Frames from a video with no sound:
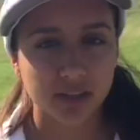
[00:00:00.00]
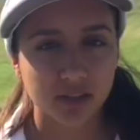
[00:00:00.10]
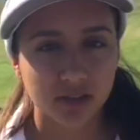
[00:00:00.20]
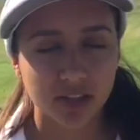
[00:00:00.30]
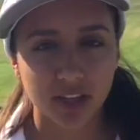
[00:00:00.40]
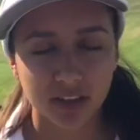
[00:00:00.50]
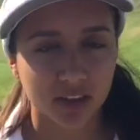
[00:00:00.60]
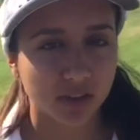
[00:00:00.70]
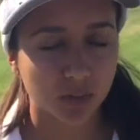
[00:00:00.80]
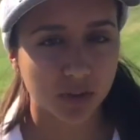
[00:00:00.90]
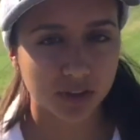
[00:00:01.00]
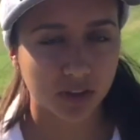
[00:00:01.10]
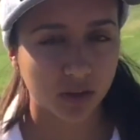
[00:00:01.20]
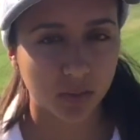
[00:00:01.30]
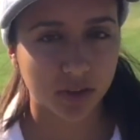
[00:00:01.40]
to take things one
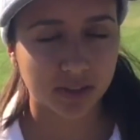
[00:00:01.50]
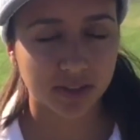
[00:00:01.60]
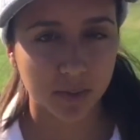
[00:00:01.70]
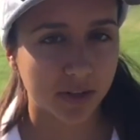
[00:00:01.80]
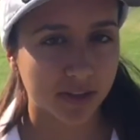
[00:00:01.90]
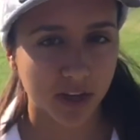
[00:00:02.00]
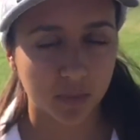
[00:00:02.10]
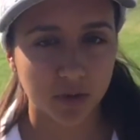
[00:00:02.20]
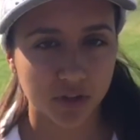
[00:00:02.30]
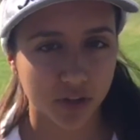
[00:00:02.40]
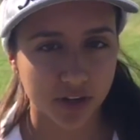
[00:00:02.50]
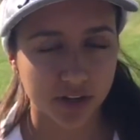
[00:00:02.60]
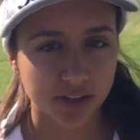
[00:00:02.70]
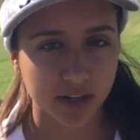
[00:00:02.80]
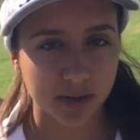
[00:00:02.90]
step at a time, one shot at
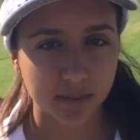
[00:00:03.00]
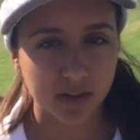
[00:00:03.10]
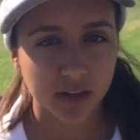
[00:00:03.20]
a time.